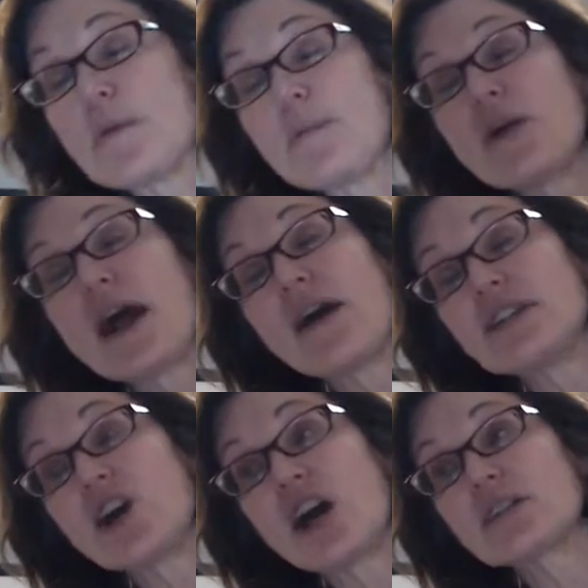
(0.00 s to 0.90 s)
remember how
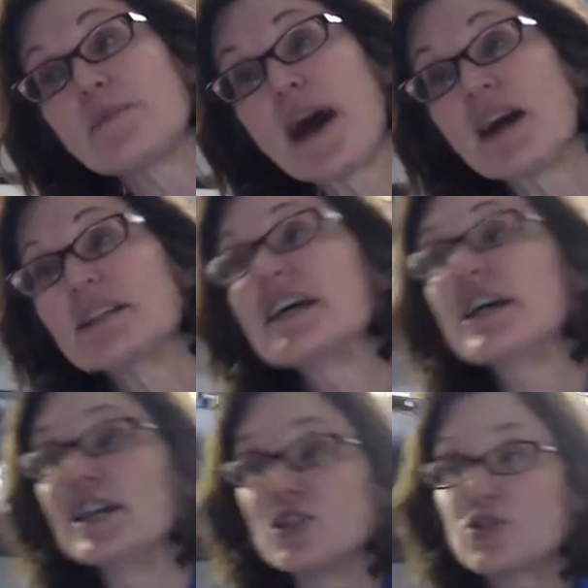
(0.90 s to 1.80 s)
I talked about
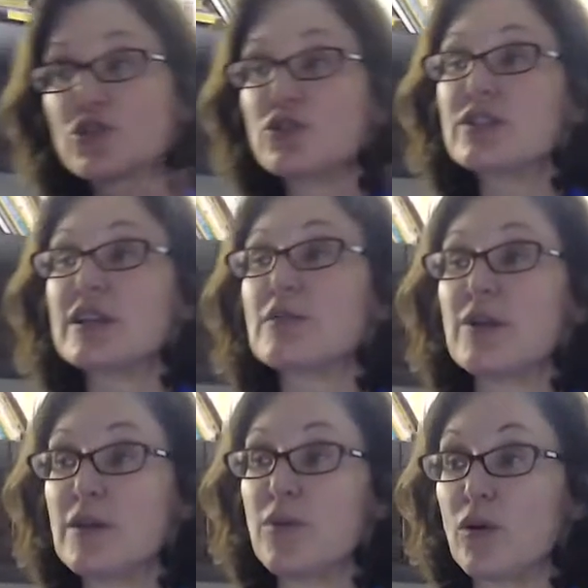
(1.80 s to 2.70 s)
introducing
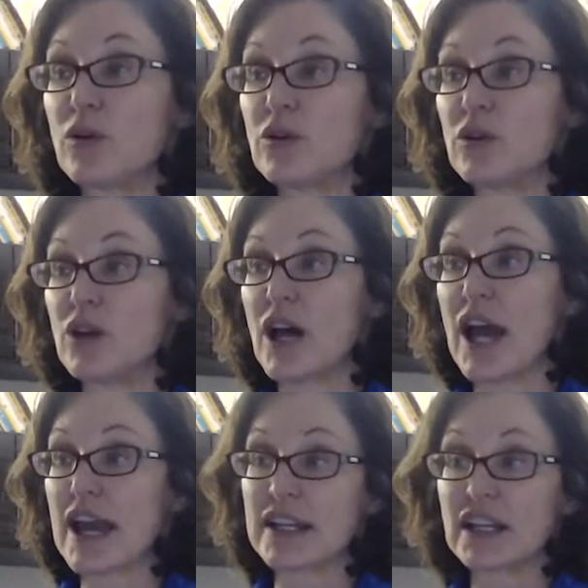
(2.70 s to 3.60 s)
people
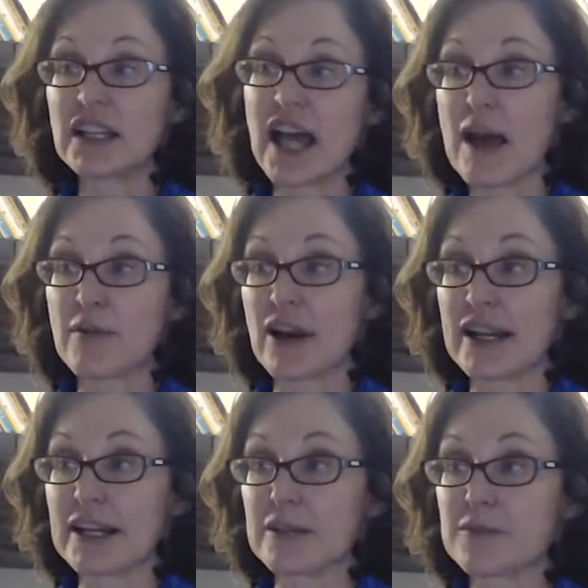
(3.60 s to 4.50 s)
and
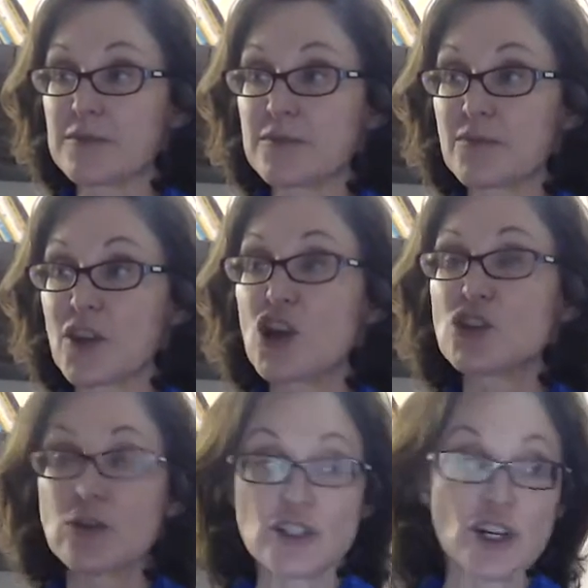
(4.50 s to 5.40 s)
collaborating.
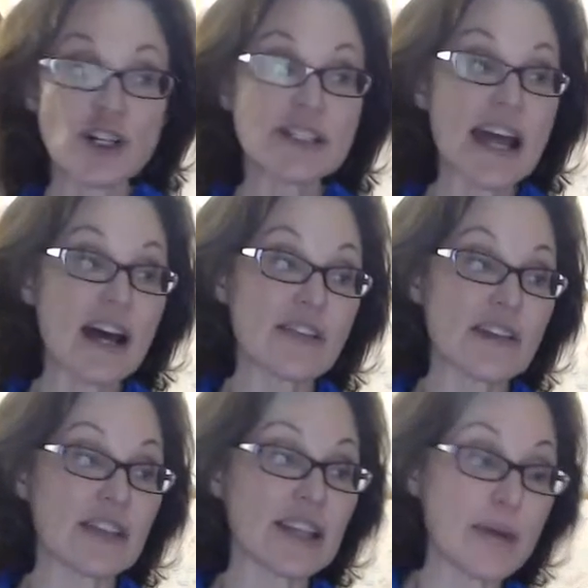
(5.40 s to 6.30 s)
So it turns out
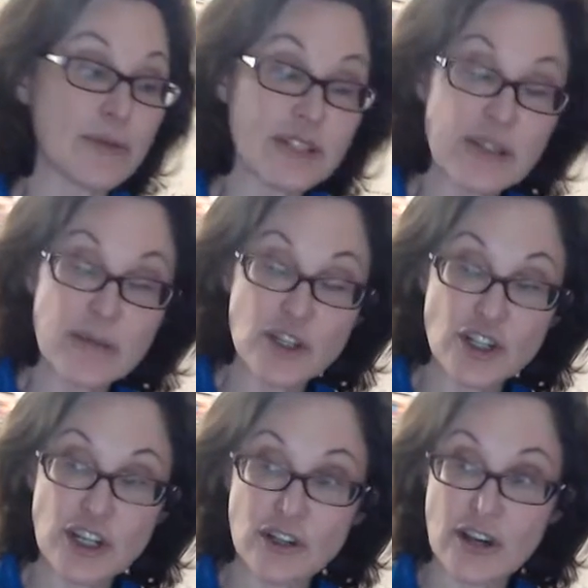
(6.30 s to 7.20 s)
that the Leprosy
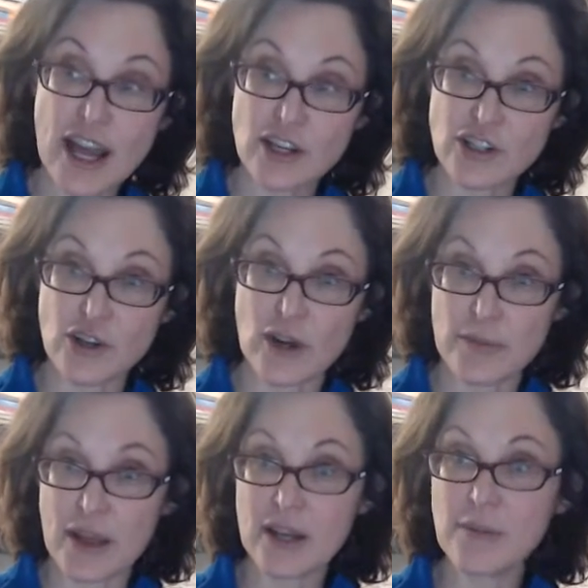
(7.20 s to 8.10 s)
Mission International
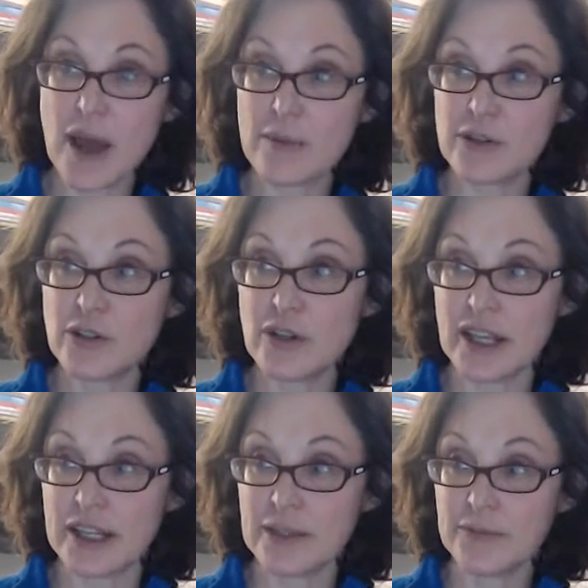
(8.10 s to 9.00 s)
had been in Papua New
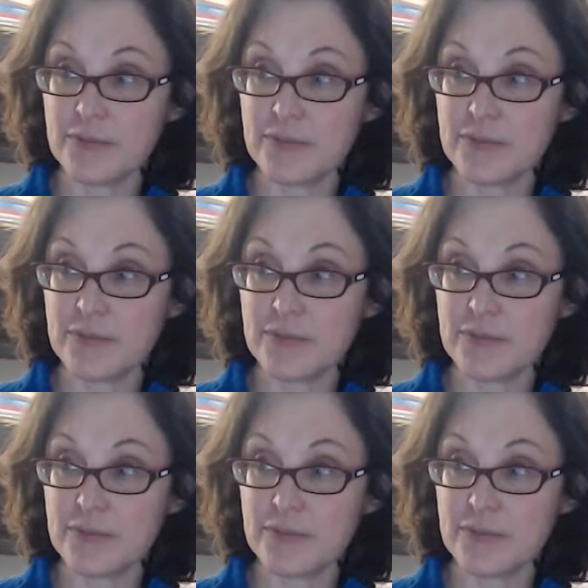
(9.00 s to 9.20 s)
Guinea,